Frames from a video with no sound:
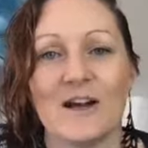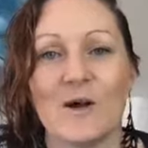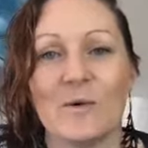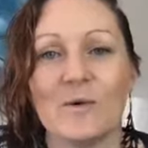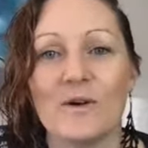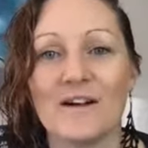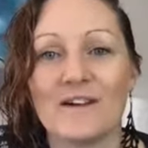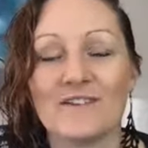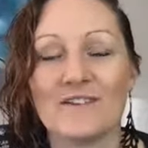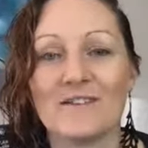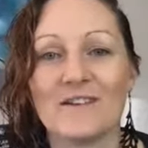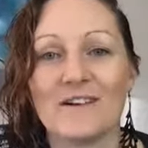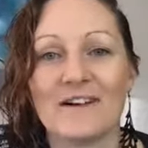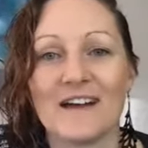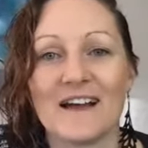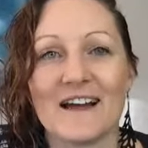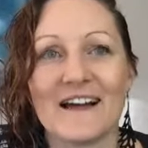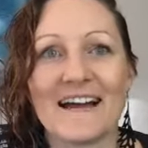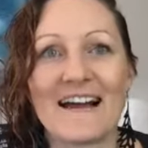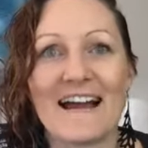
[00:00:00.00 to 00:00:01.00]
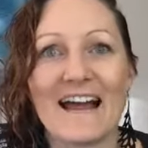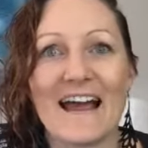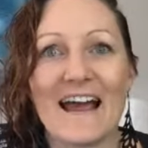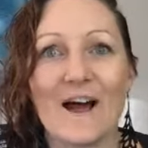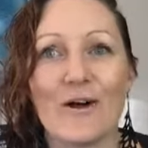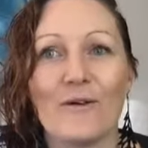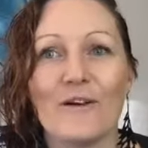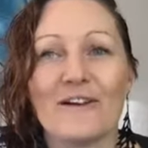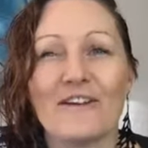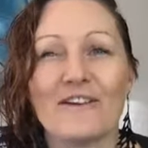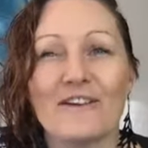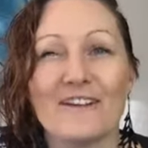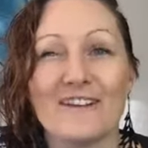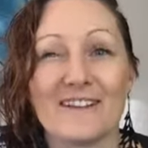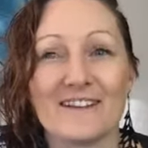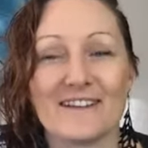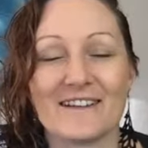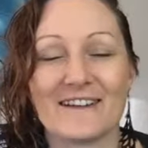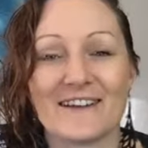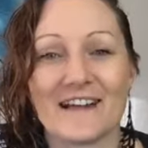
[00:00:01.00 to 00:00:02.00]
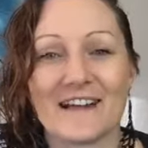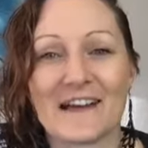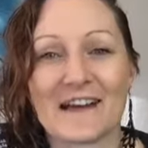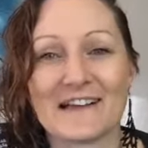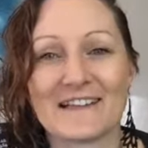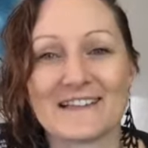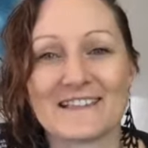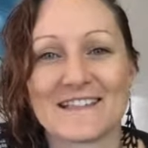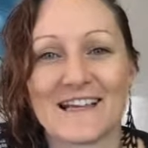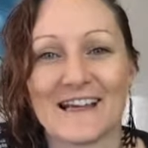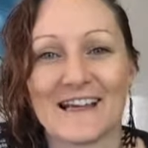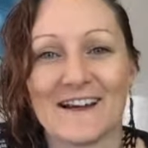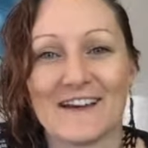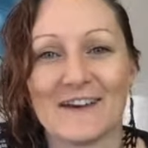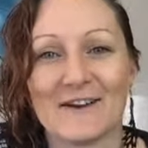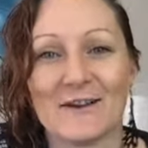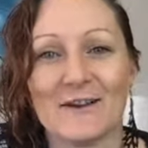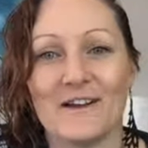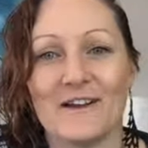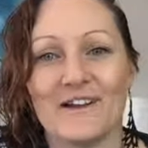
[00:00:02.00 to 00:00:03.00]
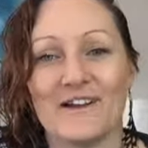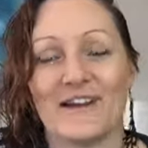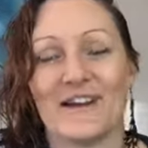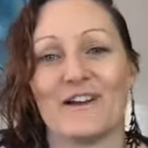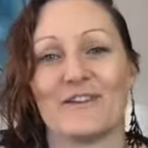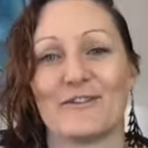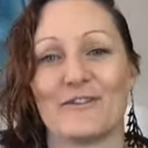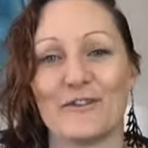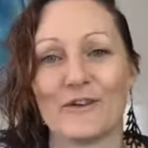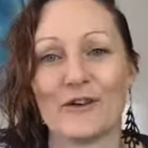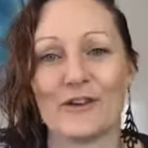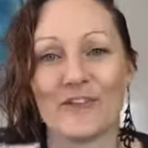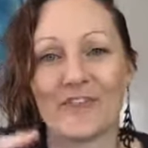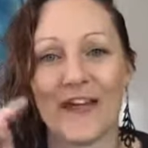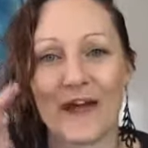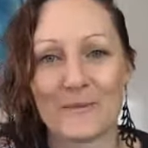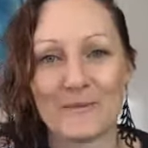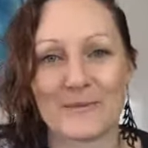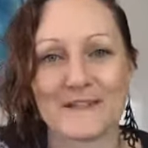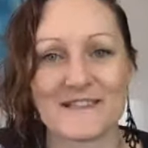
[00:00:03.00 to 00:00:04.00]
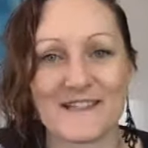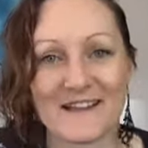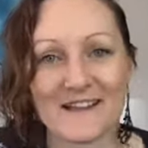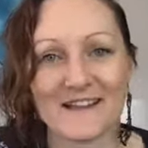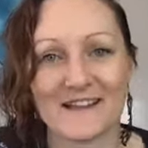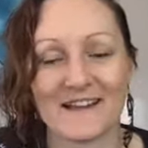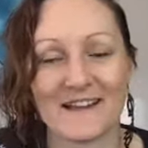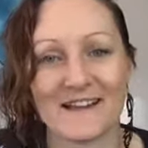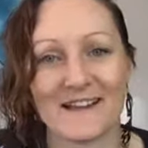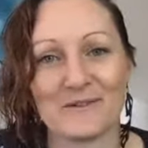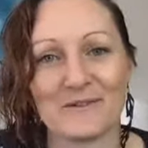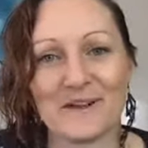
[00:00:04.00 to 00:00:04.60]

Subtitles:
Well, how on earth are you going to tell for that particular,